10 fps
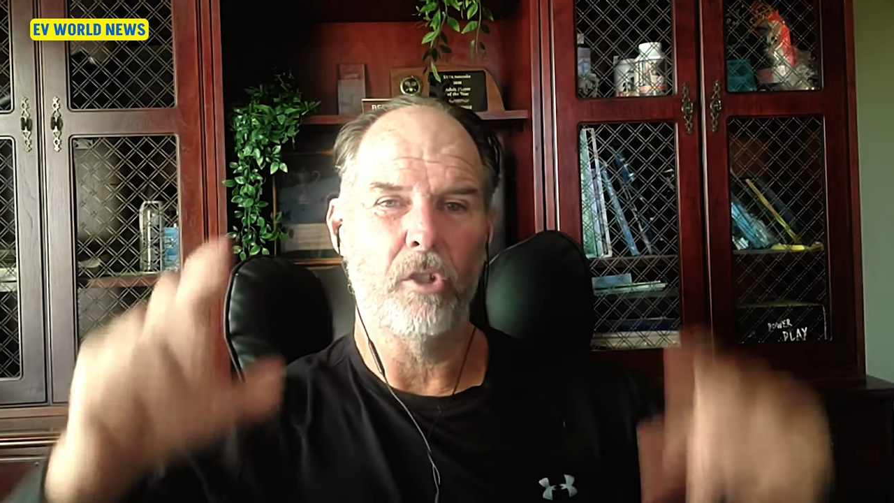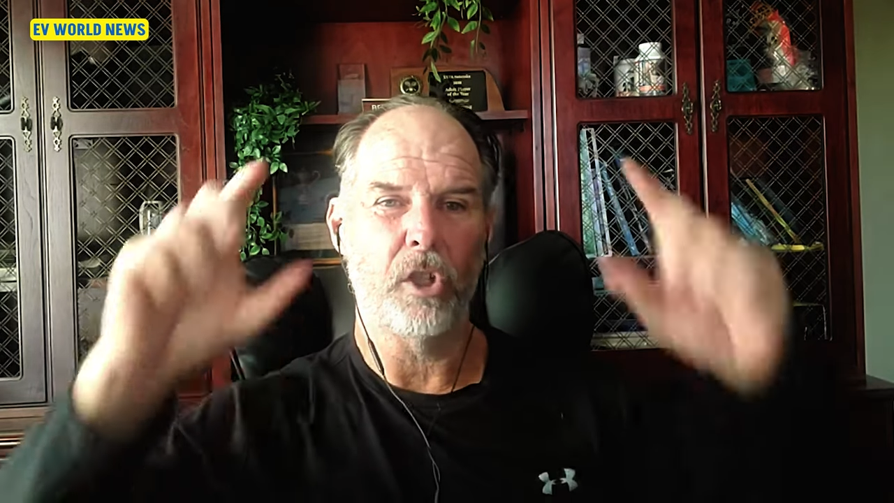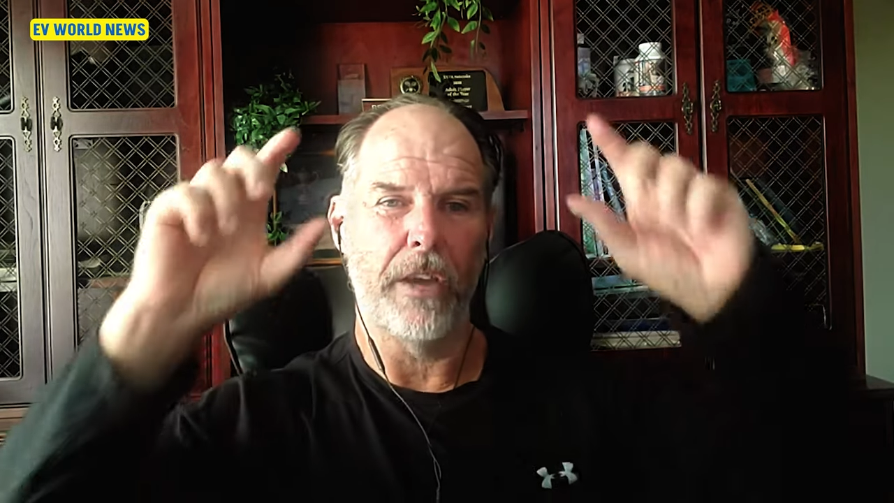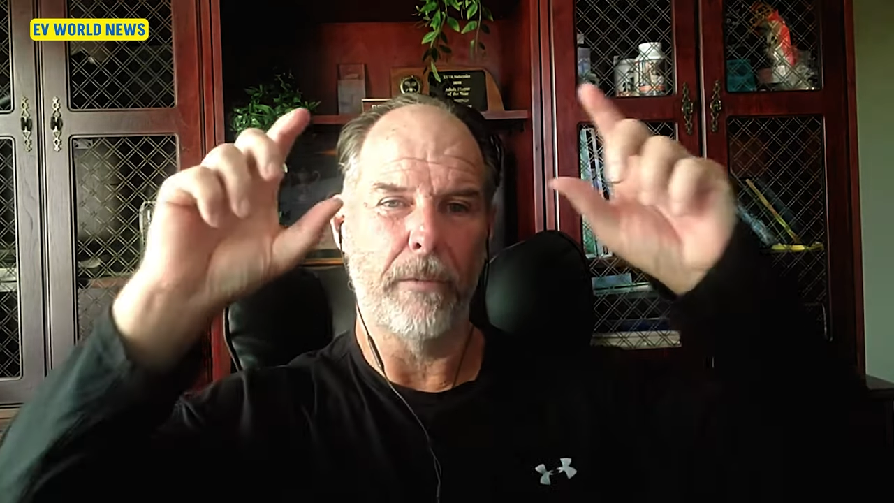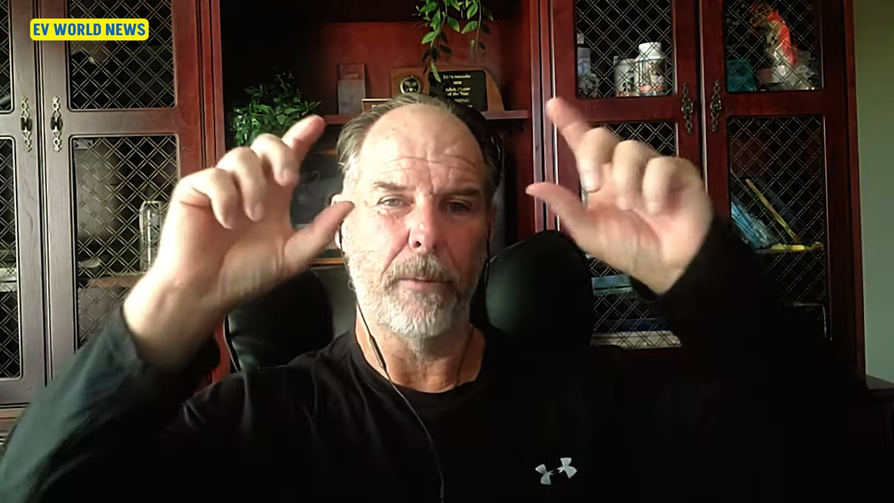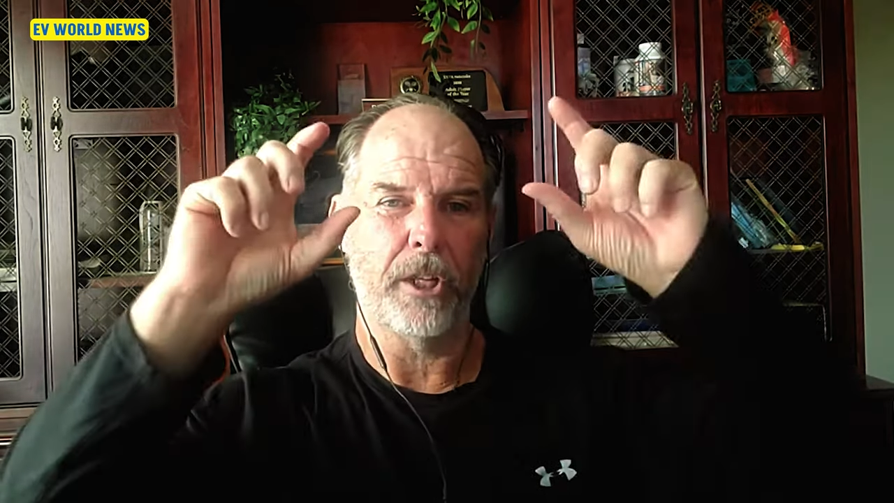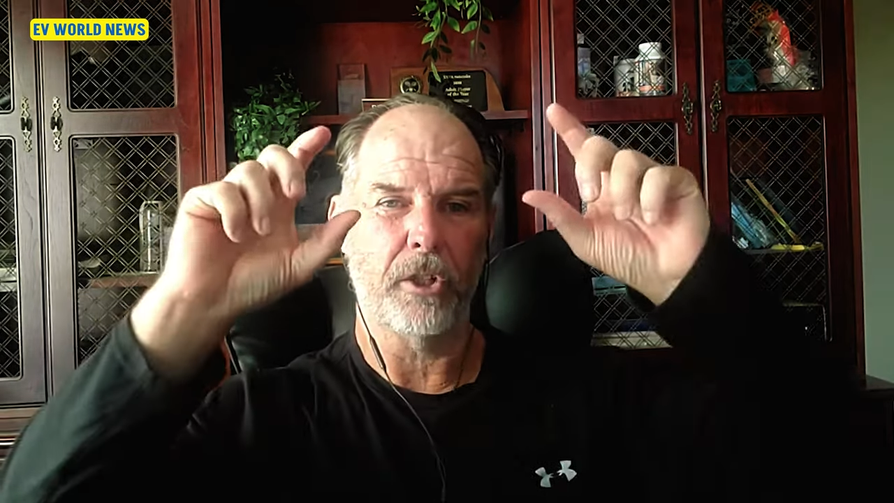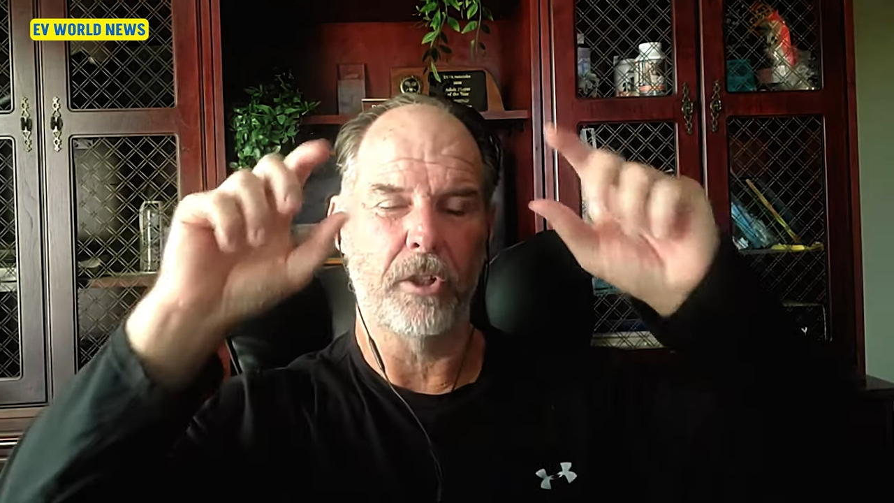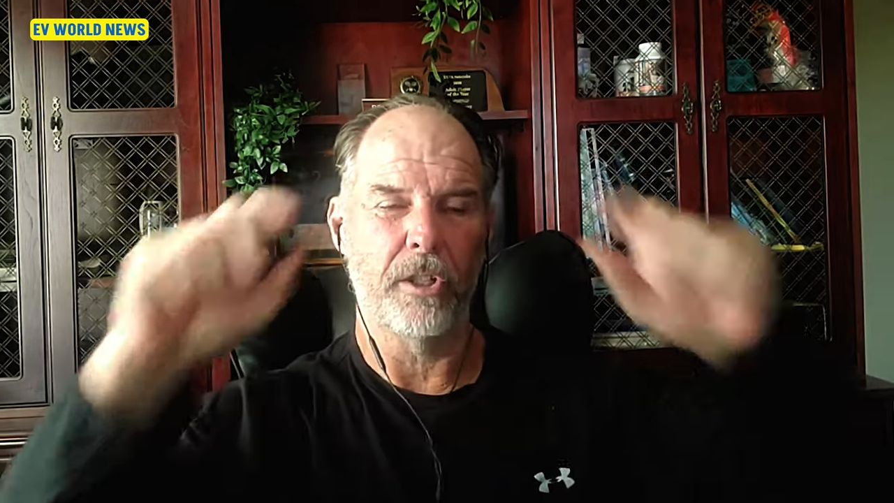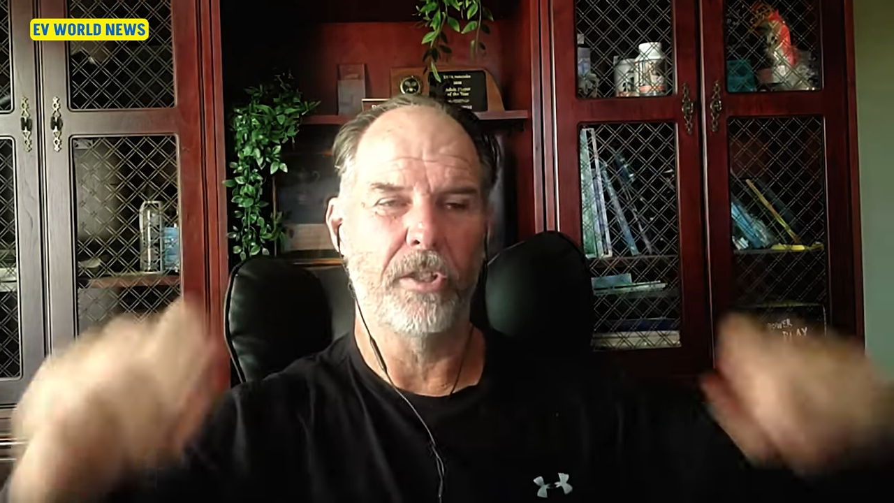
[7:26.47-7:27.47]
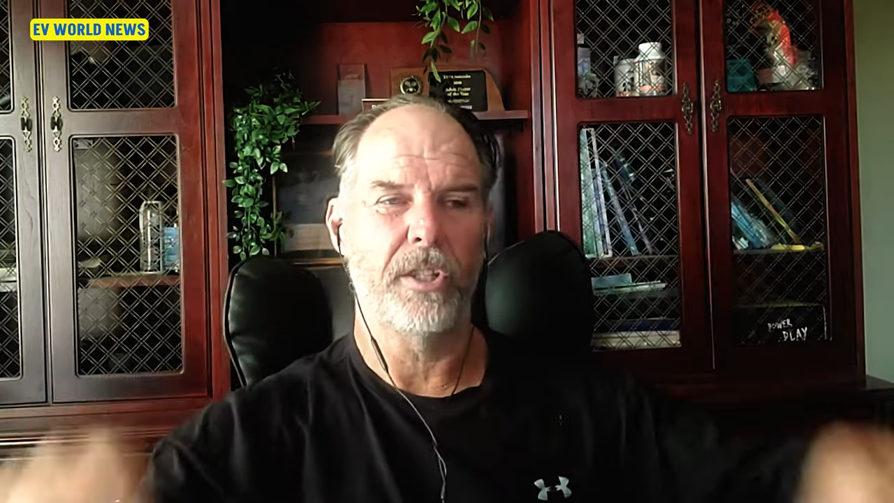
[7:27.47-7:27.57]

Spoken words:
usually have a picture, it'll